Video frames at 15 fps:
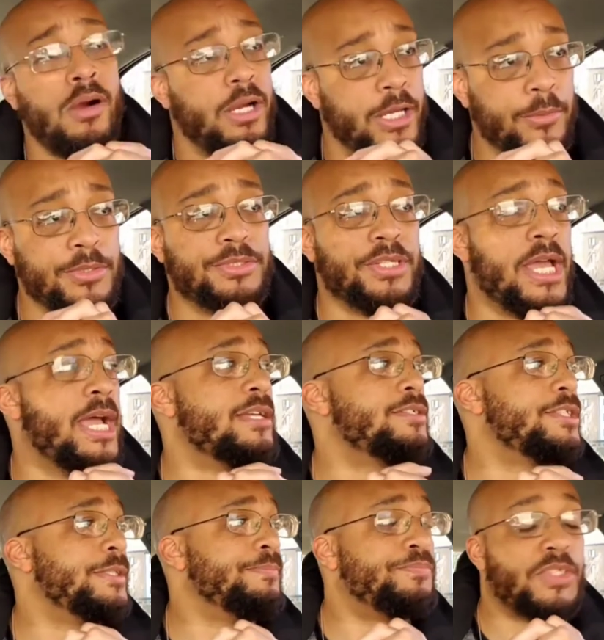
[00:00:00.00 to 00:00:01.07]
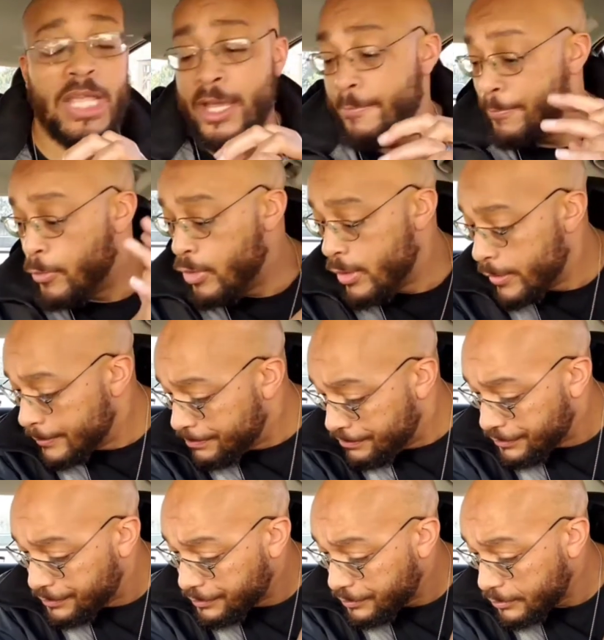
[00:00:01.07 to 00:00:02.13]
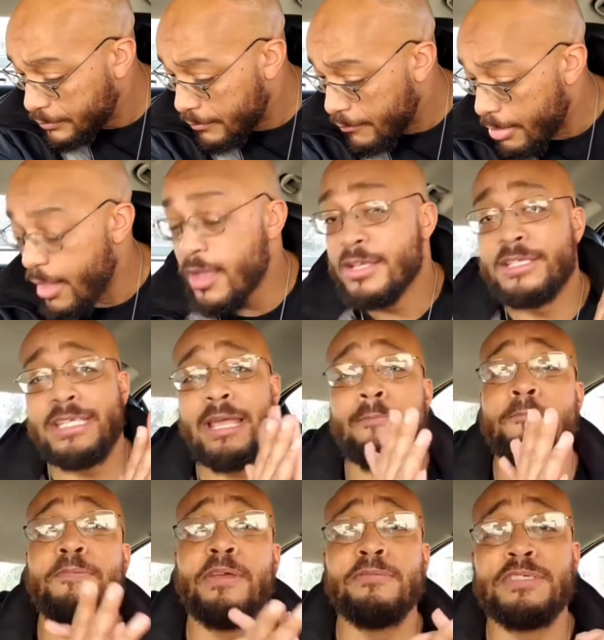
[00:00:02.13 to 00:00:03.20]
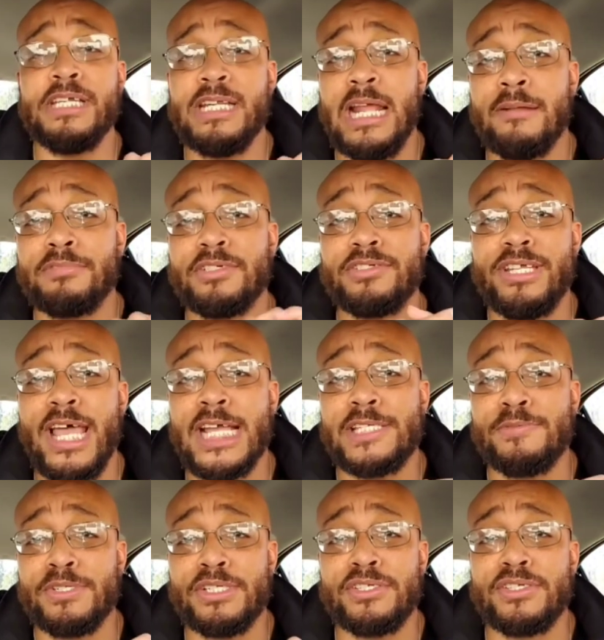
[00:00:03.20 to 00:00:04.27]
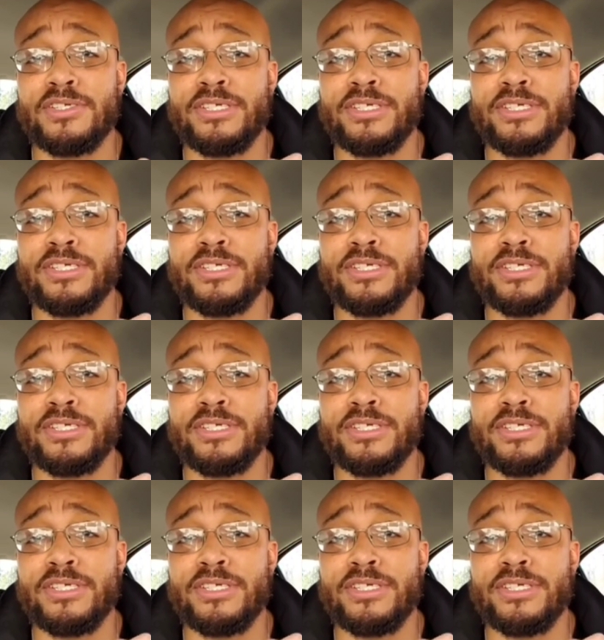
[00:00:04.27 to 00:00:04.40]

It was nasty. And for 7.15 after tax for just a